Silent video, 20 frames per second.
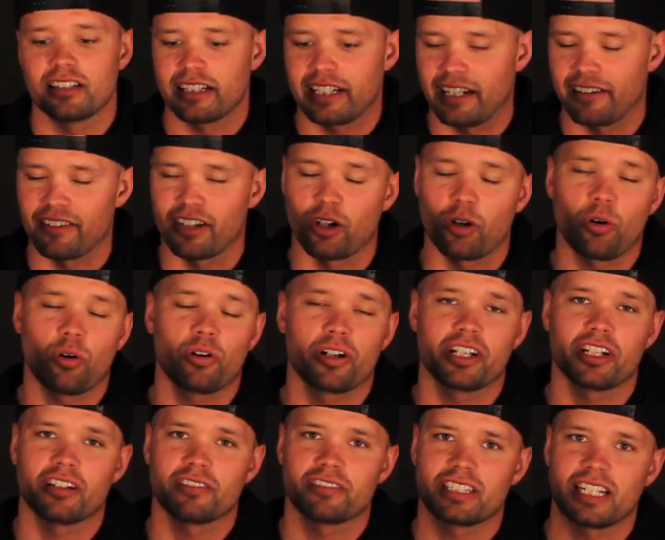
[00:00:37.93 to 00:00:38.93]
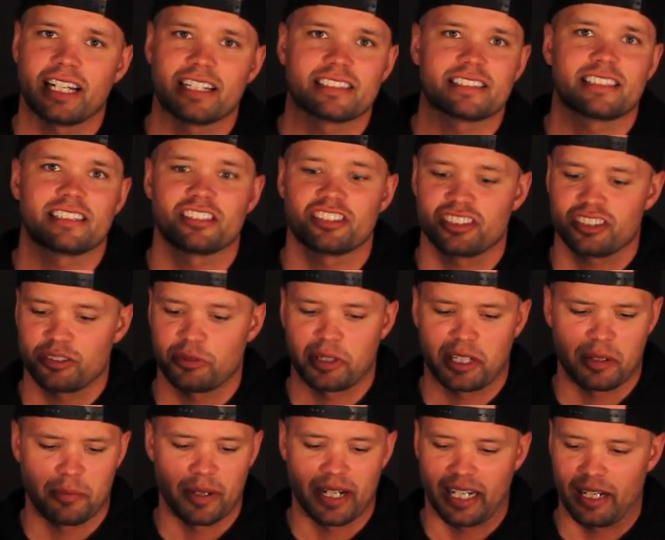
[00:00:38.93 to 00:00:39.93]
give it a whole year of testing just so we
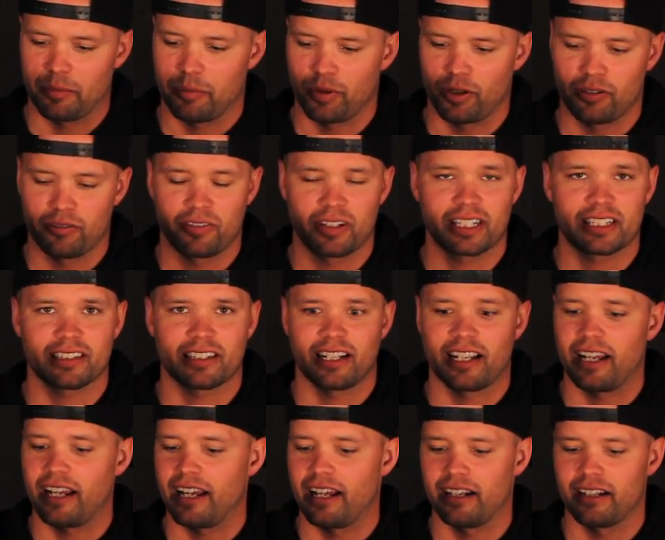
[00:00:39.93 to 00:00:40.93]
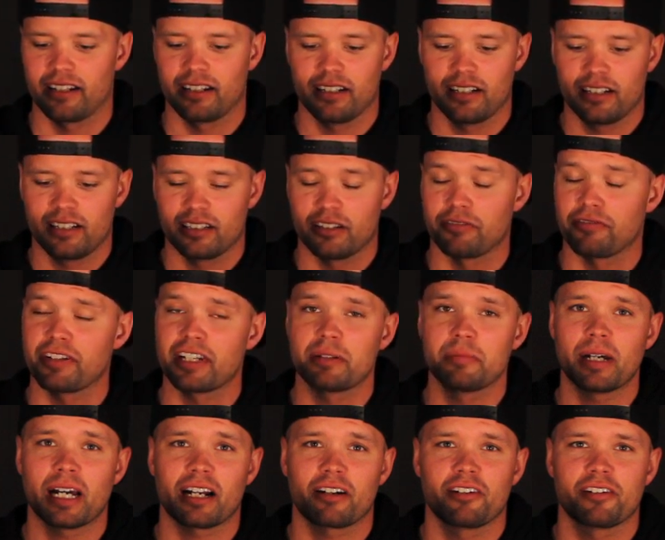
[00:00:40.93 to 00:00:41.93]
could make it perfect, and the
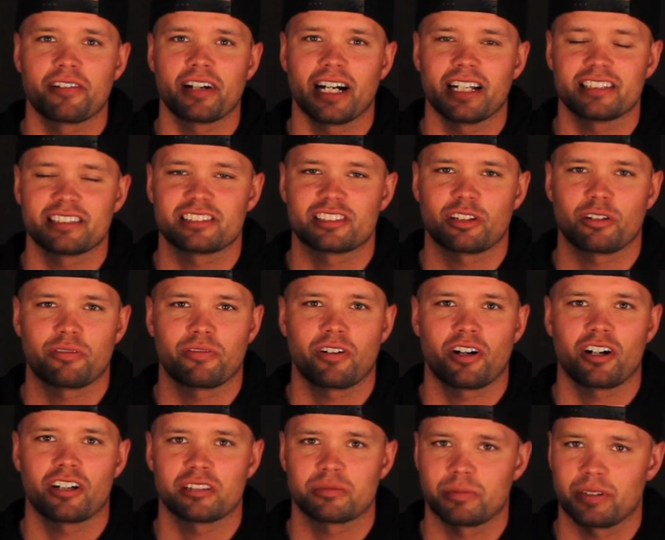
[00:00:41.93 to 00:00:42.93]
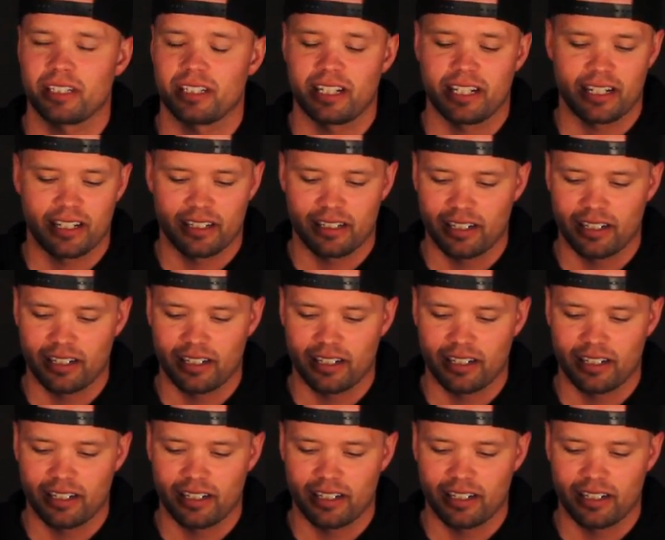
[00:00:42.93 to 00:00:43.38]
feedback we've gotten so far has been